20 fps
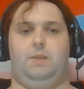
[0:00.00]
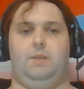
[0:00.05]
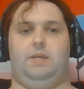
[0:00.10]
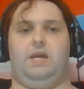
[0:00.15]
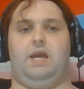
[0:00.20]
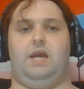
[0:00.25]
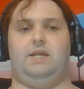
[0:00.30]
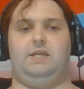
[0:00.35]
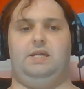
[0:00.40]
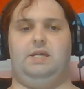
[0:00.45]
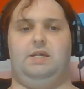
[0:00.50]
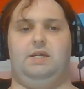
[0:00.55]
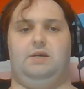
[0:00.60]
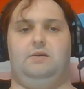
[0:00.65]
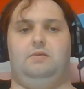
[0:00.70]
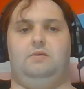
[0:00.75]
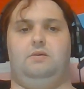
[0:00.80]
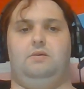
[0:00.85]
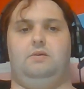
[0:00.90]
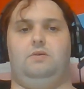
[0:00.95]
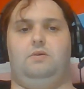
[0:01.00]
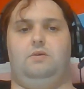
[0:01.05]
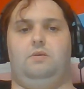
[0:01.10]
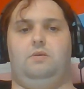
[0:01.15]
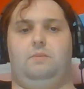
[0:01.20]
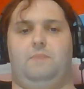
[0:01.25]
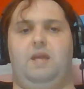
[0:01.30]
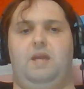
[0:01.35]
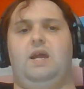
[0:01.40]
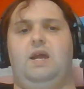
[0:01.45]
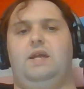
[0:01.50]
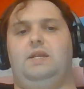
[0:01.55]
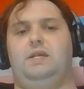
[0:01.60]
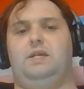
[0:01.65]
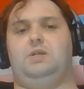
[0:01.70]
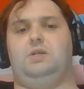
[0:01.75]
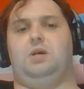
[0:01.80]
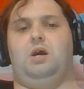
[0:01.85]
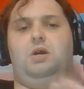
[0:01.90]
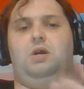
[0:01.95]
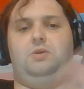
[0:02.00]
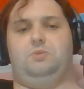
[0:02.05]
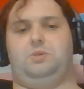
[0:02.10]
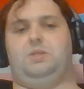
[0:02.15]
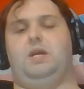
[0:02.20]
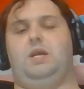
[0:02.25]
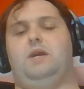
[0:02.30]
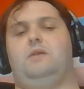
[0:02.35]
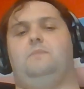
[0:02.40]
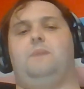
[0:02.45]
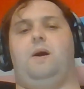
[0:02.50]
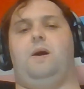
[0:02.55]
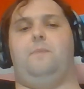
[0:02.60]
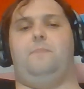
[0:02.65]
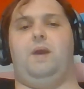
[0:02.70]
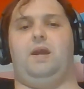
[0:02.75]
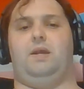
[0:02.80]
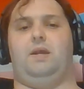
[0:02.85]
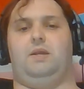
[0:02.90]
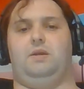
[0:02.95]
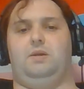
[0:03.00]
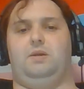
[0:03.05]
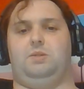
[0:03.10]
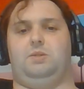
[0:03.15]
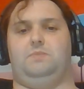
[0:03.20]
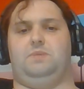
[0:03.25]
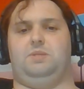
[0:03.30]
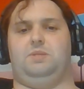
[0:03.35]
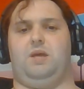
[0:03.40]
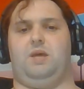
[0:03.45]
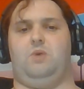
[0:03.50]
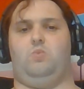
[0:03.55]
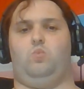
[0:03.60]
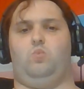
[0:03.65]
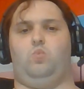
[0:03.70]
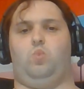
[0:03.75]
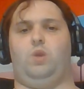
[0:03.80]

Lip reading: The main idea to understand about paganism is that